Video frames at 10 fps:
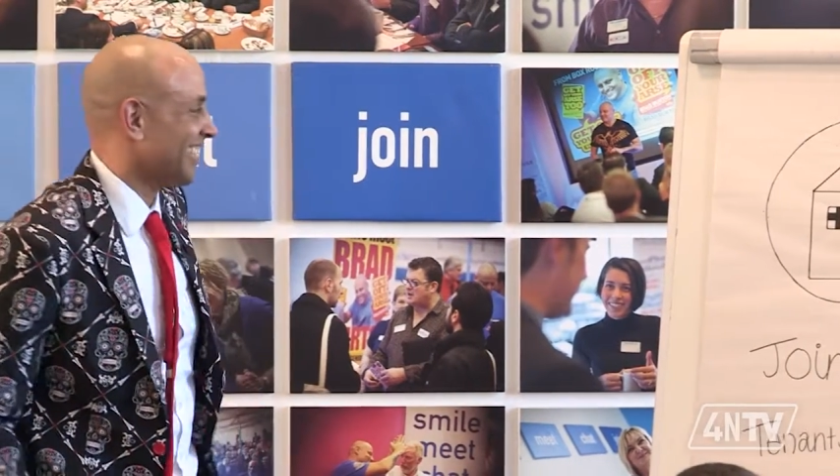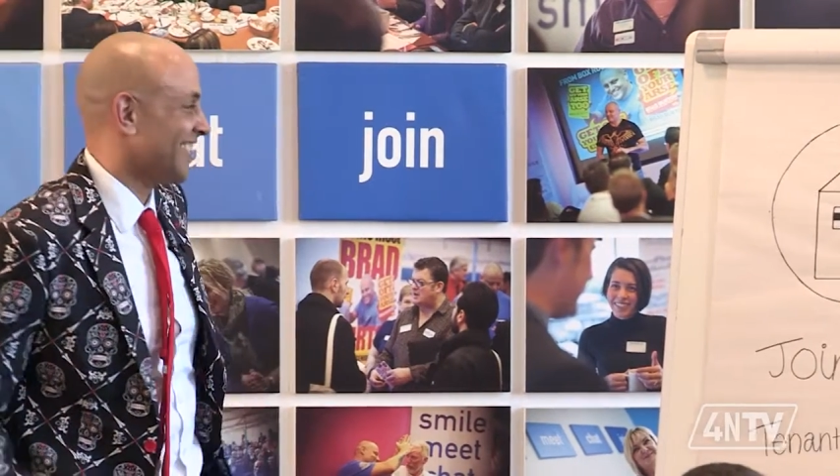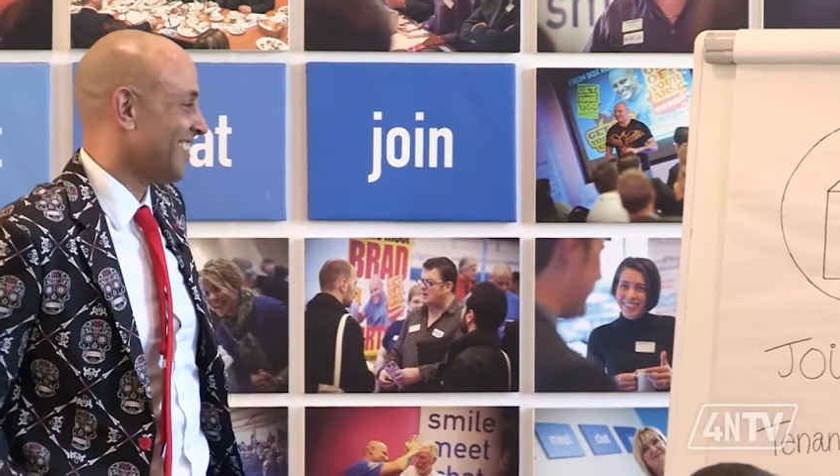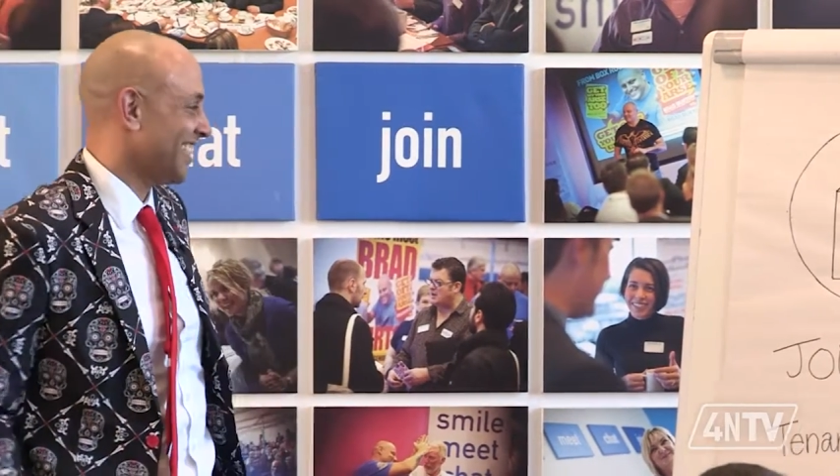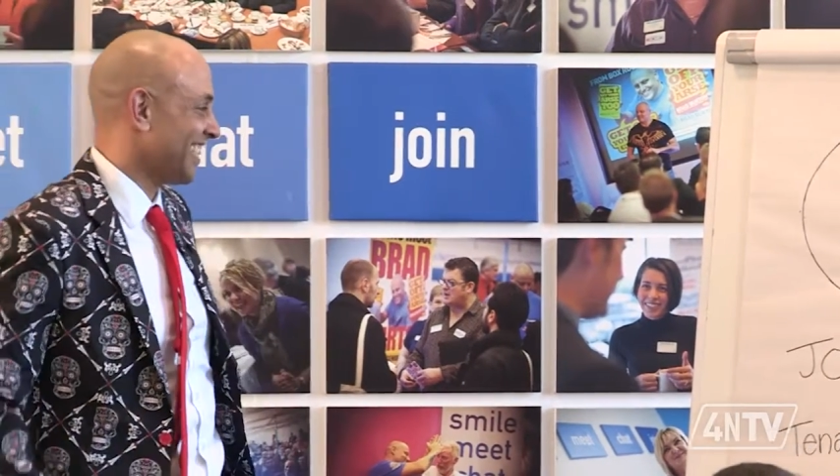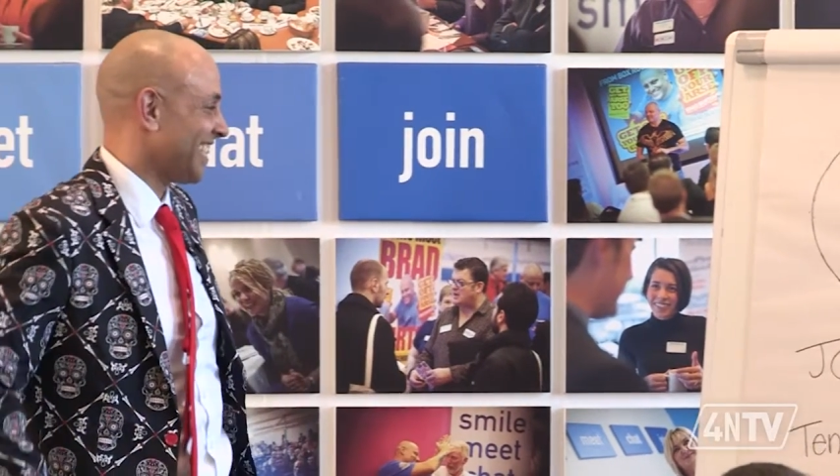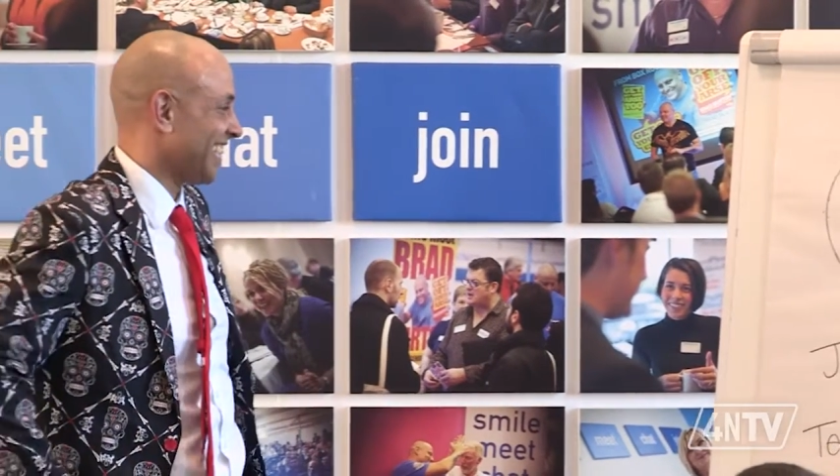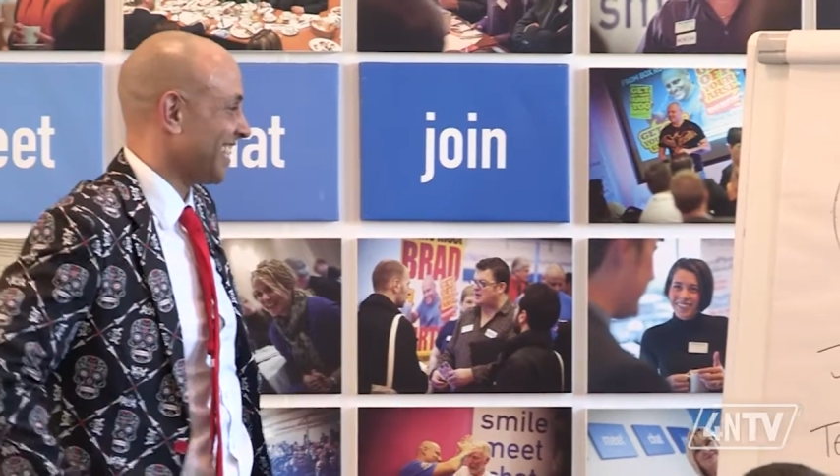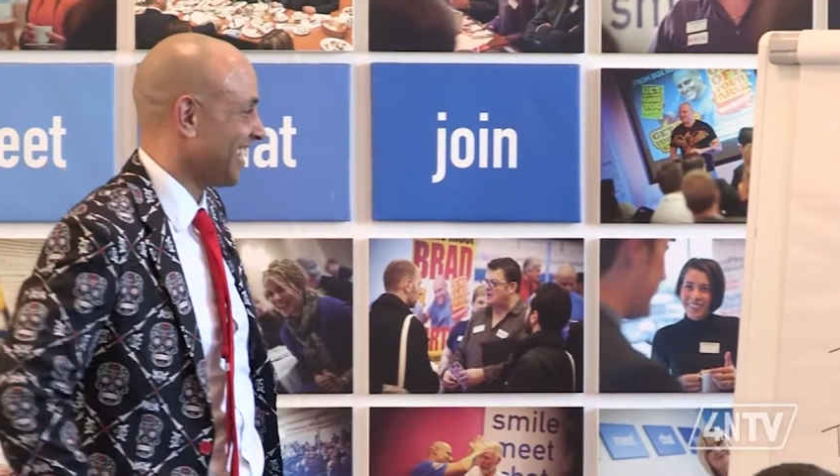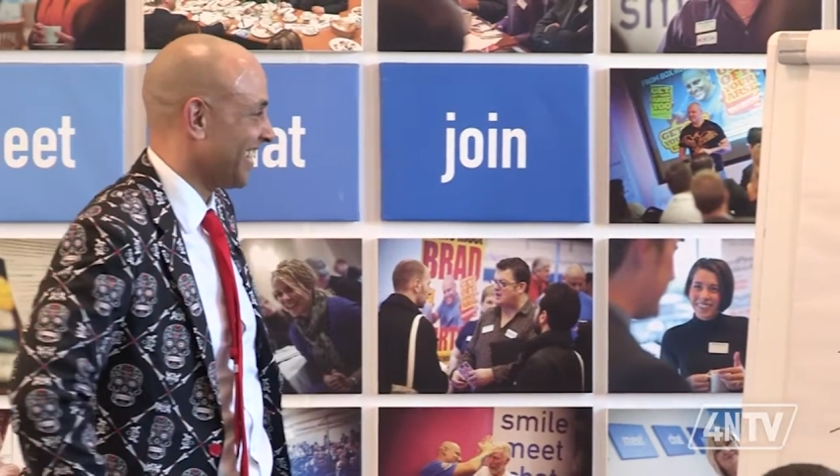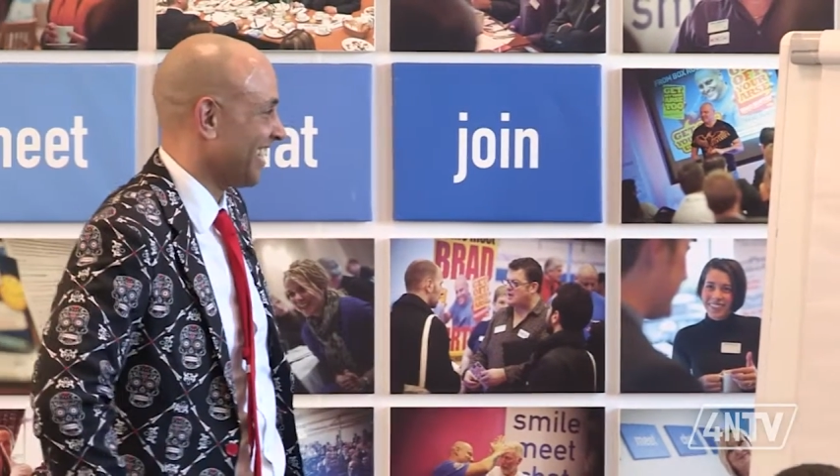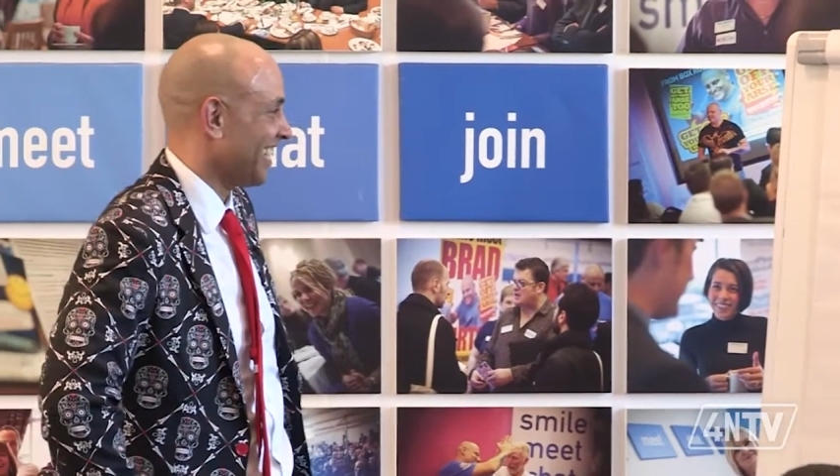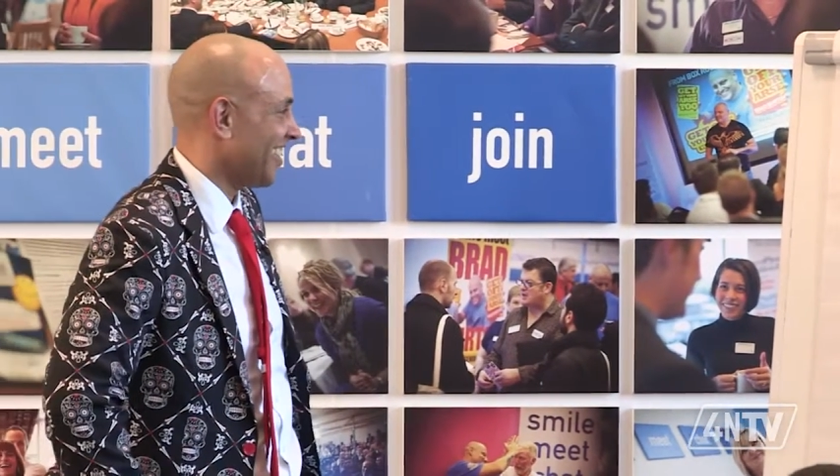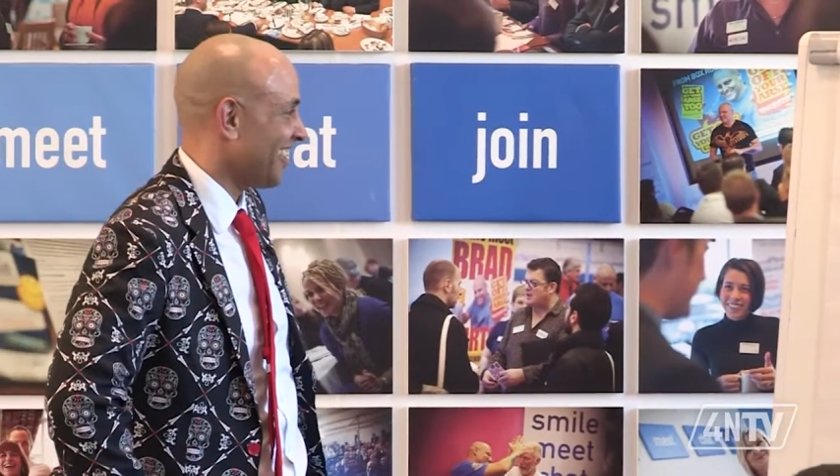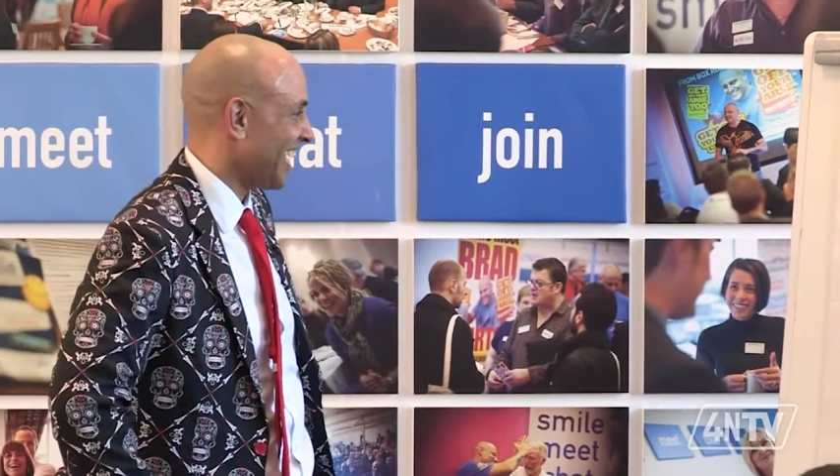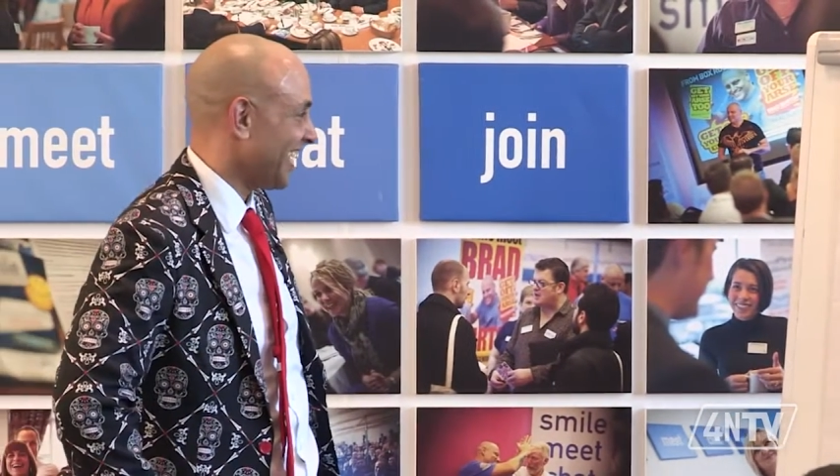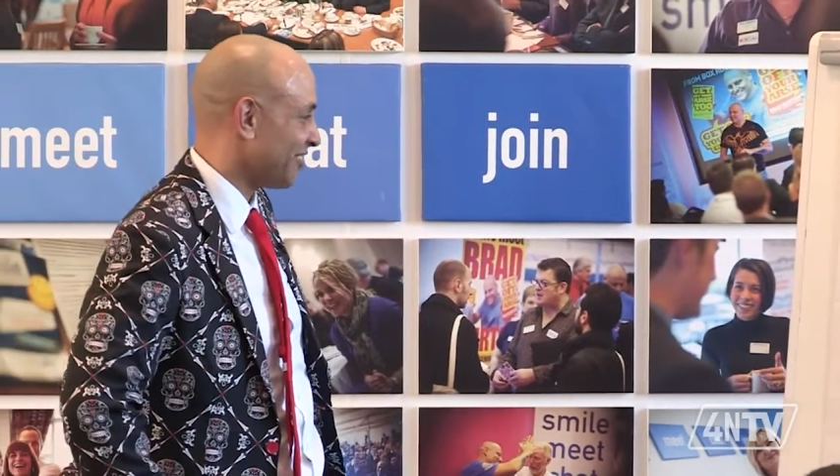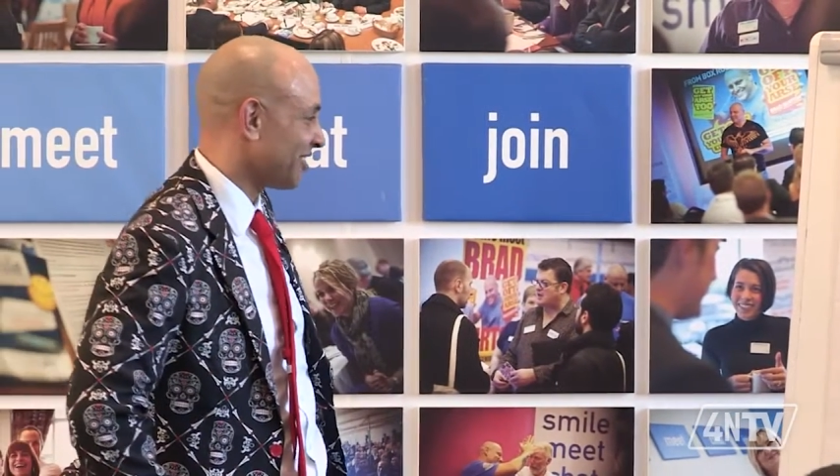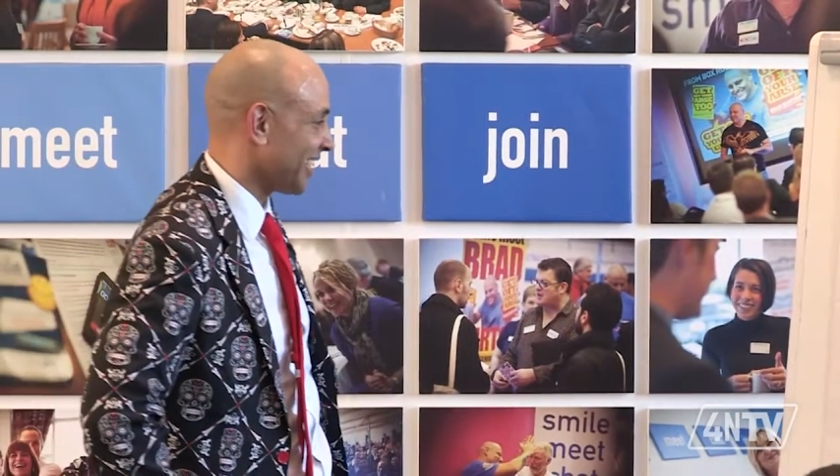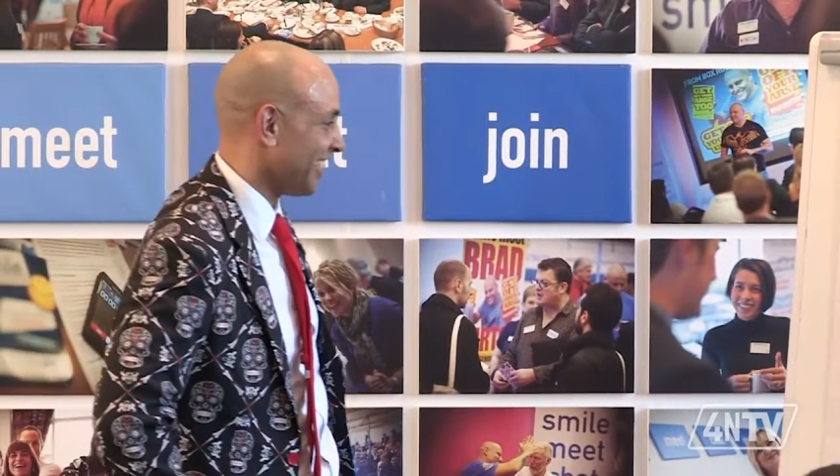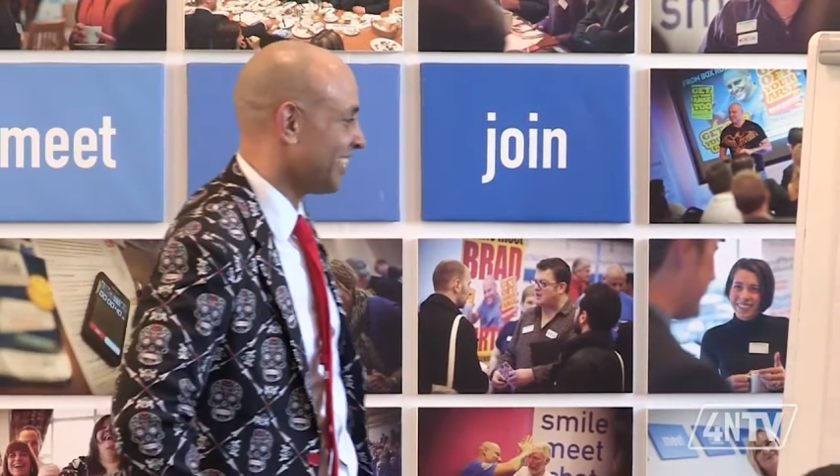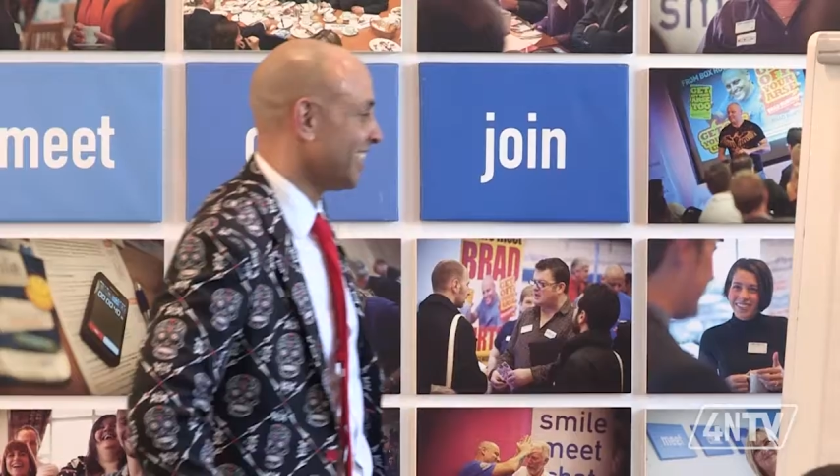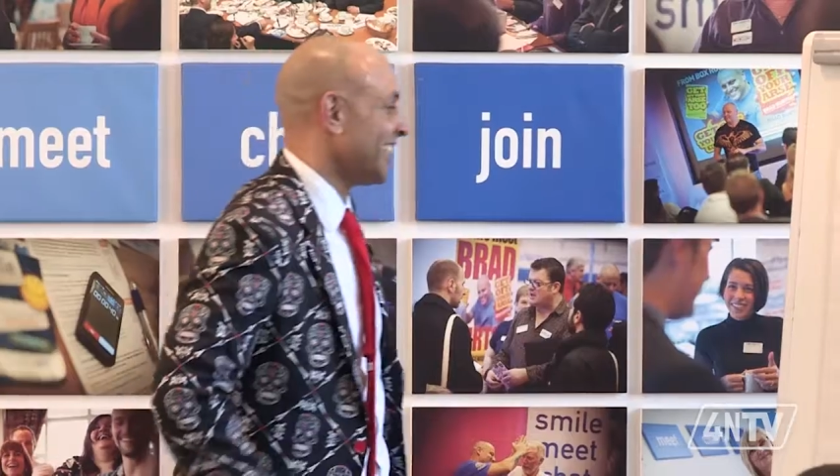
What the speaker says: I wish she hadn't done our A-levels now.